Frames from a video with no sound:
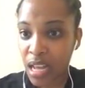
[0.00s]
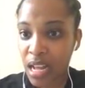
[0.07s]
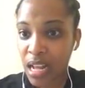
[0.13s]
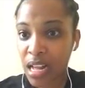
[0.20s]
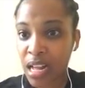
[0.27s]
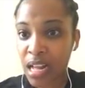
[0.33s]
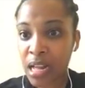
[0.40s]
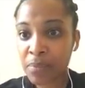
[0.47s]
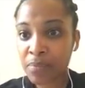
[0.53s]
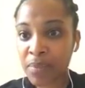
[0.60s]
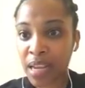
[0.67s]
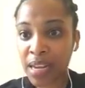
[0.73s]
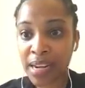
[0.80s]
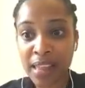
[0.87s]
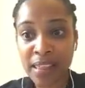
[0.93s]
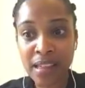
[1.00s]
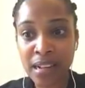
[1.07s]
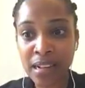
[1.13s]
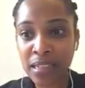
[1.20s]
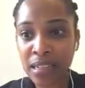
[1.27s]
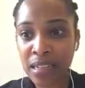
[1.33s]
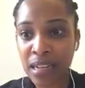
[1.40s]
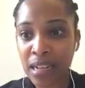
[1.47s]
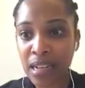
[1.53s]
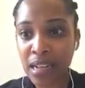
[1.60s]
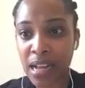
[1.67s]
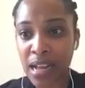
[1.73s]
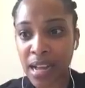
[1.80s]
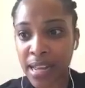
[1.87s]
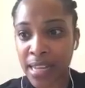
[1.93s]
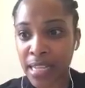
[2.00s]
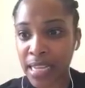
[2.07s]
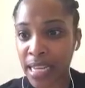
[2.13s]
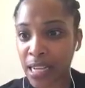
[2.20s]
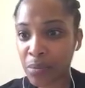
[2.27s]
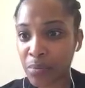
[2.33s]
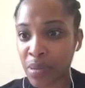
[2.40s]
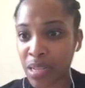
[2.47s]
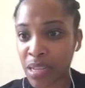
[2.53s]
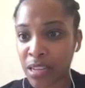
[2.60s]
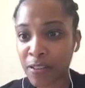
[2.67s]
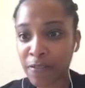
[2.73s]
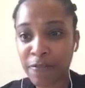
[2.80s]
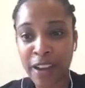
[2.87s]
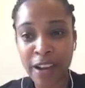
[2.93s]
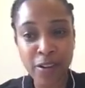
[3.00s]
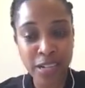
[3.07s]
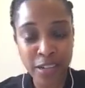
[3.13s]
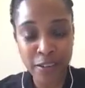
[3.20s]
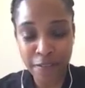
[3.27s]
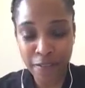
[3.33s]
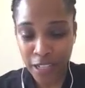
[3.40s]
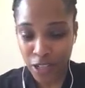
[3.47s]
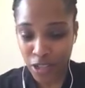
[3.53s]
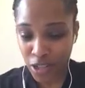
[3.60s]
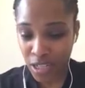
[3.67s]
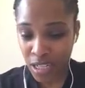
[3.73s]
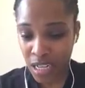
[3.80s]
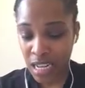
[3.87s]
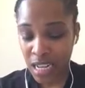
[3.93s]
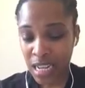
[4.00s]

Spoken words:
Another I can be a viral infection.